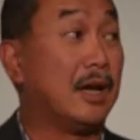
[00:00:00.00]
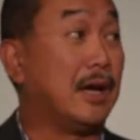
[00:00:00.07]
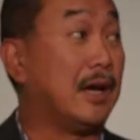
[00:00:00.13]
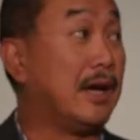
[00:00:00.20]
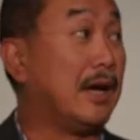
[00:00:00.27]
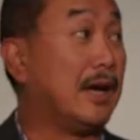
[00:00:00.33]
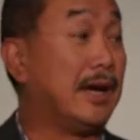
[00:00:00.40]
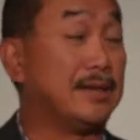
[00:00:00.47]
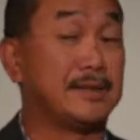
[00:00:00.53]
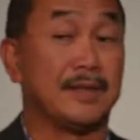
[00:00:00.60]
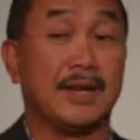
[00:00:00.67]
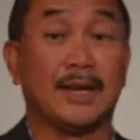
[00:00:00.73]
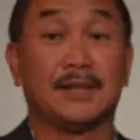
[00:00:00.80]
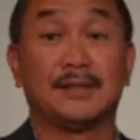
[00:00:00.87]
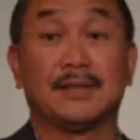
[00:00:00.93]
As
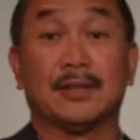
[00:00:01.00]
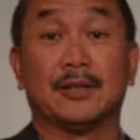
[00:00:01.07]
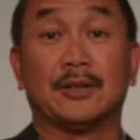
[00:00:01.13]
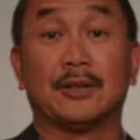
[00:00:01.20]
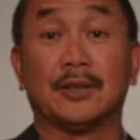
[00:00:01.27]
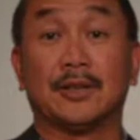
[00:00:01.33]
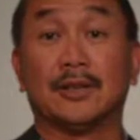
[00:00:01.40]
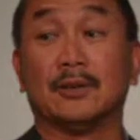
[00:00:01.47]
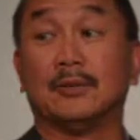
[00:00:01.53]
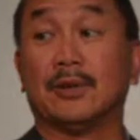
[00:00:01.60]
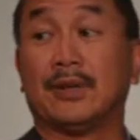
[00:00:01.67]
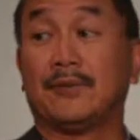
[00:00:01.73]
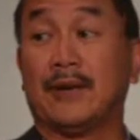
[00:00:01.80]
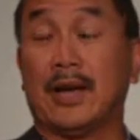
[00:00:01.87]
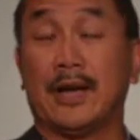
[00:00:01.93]
Alana said earlier,
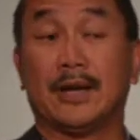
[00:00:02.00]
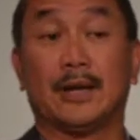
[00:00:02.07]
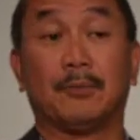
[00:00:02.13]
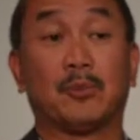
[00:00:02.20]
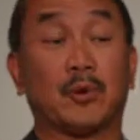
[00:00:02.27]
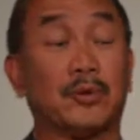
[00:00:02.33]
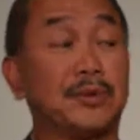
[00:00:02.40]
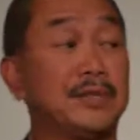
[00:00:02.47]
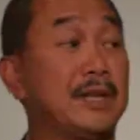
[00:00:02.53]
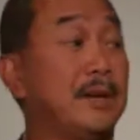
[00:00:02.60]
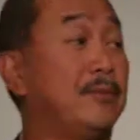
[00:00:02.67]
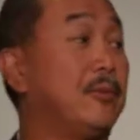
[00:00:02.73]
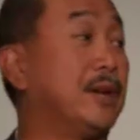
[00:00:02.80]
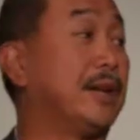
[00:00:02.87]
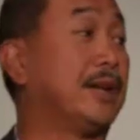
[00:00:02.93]
we've had a
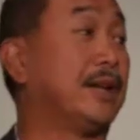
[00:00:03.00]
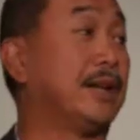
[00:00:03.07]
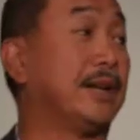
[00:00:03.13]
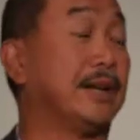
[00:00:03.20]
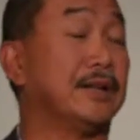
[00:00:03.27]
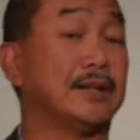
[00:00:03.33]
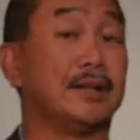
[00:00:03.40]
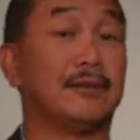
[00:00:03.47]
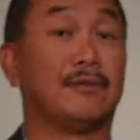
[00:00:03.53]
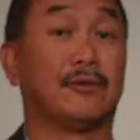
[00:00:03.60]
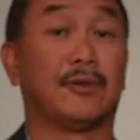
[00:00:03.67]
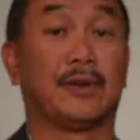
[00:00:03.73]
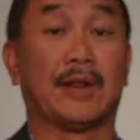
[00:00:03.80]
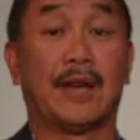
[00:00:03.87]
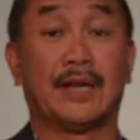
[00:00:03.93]
prototype running in England
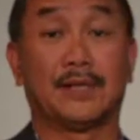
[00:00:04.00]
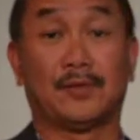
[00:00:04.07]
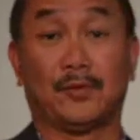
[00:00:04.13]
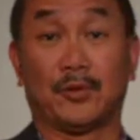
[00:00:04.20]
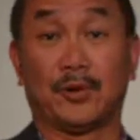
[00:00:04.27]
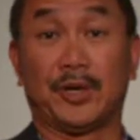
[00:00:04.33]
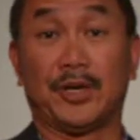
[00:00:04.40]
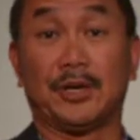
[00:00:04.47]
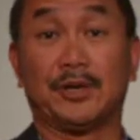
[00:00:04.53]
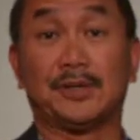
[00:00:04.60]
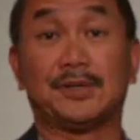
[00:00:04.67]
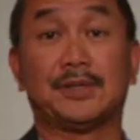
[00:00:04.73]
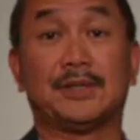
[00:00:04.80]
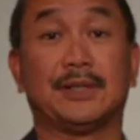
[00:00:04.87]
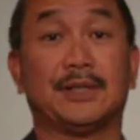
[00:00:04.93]
for the last 4
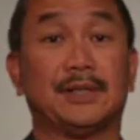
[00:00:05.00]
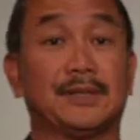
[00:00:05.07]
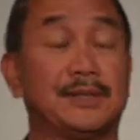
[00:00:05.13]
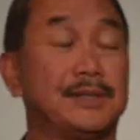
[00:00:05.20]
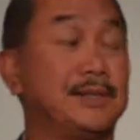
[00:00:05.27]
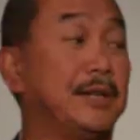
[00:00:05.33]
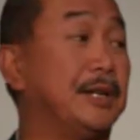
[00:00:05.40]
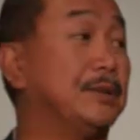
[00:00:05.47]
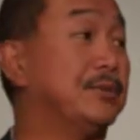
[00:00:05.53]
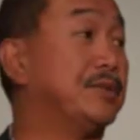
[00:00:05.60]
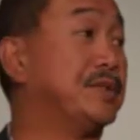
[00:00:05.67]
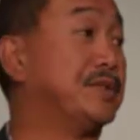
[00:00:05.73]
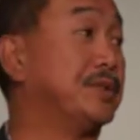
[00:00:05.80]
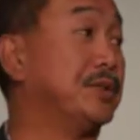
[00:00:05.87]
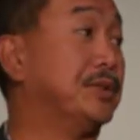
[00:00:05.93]
years in a
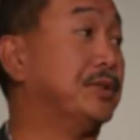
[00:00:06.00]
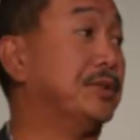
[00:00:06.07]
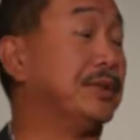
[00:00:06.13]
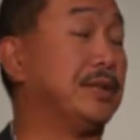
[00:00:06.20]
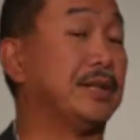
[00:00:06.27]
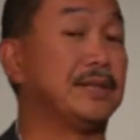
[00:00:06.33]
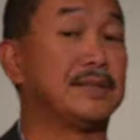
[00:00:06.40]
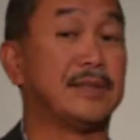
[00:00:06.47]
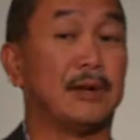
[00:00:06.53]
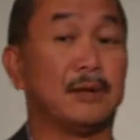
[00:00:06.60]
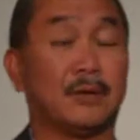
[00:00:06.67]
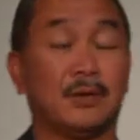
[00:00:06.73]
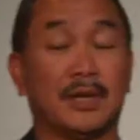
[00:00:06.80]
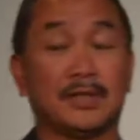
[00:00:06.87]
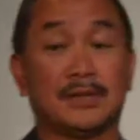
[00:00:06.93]
sustainable zoo in the
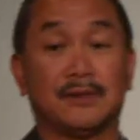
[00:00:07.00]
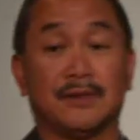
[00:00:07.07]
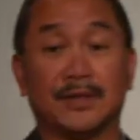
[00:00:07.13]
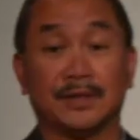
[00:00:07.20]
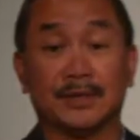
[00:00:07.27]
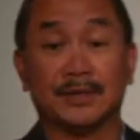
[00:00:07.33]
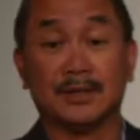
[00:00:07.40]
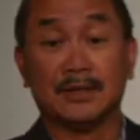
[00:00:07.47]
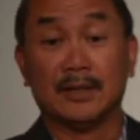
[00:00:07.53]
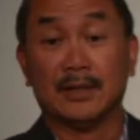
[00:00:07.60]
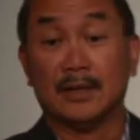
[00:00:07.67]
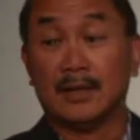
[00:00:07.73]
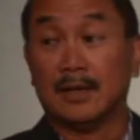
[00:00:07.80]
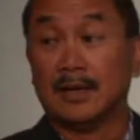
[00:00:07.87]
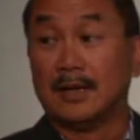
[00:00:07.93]
southwest of England.
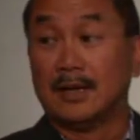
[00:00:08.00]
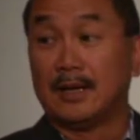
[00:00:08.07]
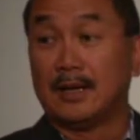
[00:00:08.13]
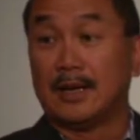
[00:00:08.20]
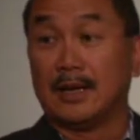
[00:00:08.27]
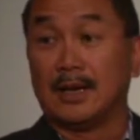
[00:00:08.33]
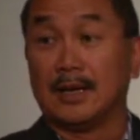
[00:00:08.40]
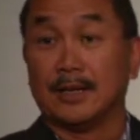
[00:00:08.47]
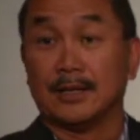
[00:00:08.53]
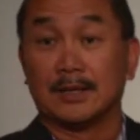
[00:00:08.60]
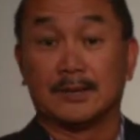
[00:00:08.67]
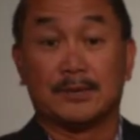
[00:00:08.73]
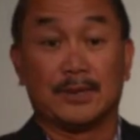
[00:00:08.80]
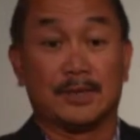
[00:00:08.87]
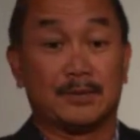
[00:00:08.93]

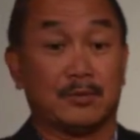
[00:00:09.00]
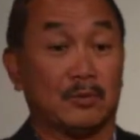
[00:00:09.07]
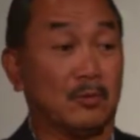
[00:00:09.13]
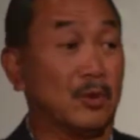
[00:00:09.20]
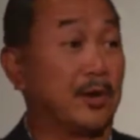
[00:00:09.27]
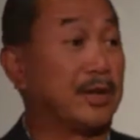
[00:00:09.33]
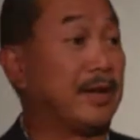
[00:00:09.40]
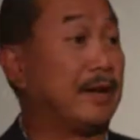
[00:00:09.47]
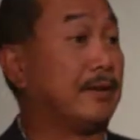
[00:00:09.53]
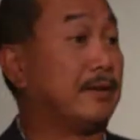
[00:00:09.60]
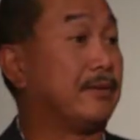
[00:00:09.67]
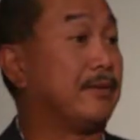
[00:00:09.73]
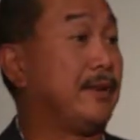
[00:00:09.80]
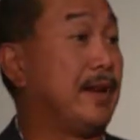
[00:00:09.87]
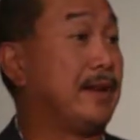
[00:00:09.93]
It's been
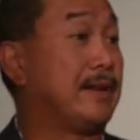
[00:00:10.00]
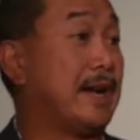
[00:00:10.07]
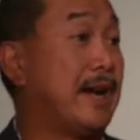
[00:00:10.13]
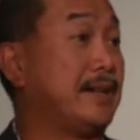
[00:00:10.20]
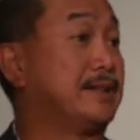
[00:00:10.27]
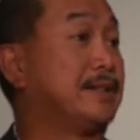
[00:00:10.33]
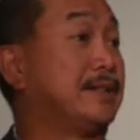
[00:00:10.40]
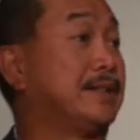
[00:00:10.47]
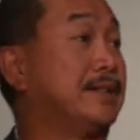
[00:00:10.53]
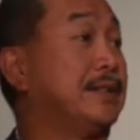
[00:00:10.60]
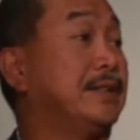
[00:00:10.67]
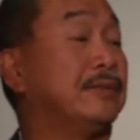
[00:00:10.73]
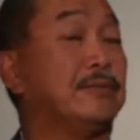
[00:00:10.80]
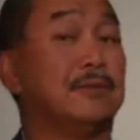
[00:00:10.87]
working fantastically.